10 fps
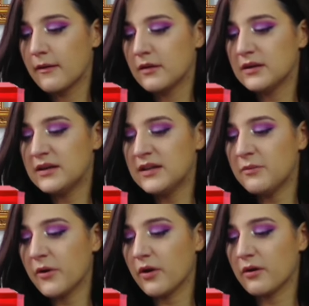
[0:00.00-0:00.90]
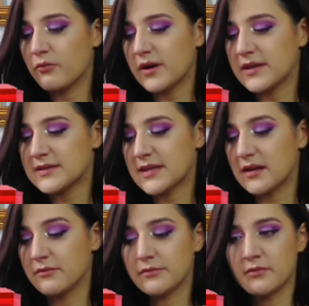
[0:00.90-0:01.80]
Libre YSL.
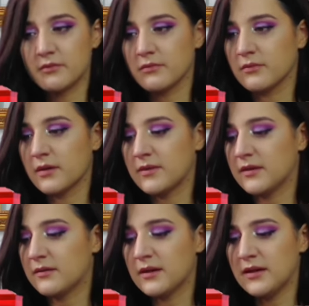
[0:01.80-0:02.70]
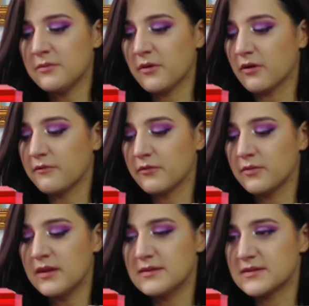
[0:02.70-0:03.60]
I mean, Libre for
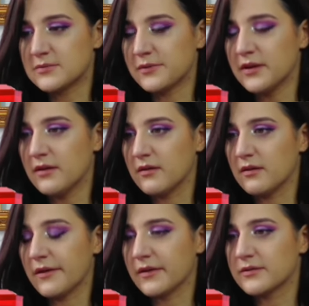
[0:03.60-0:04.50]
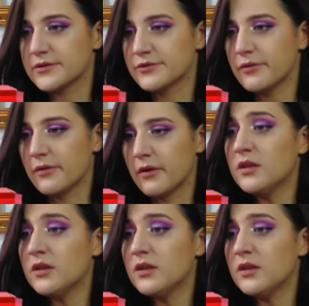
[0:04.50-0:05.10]
me is winner, like, sure.